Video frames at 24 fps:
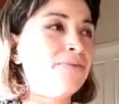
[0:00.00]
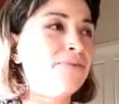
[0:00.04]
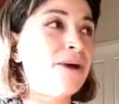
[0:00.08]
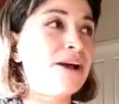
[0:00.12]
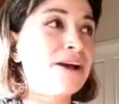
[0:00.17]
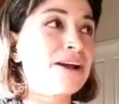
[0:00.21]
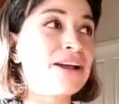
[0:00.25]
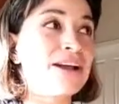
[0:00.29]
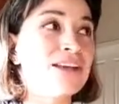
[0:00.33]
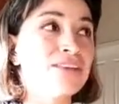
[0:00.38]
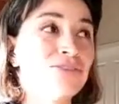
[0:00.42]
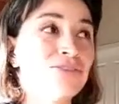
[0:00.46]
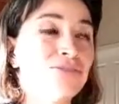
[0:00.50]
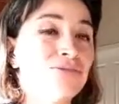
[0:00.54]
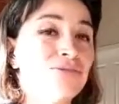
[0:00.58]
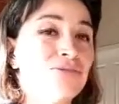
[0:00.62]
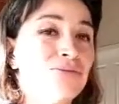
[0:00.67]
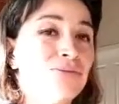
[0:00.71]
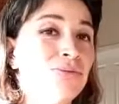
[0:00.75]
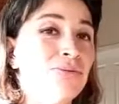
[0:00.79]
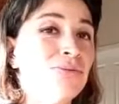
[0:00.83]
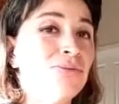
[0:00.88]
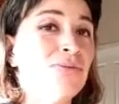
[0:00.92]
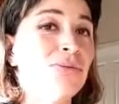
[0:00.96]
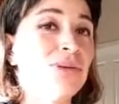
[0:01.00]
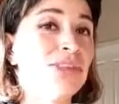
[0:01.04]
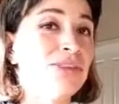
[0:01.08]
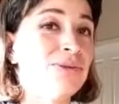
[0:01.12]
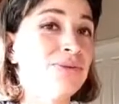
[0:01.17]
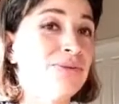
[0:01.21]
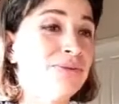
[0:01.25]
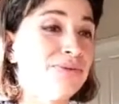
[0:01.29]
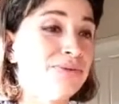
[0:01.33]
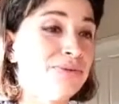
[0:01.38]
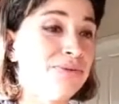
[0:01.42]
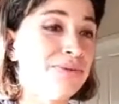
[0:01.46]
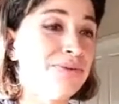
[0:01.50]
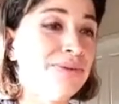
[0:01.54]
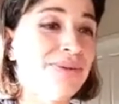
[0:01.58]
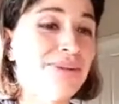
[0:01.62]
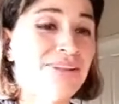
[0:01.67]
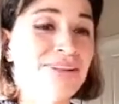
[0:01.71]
what can you do with your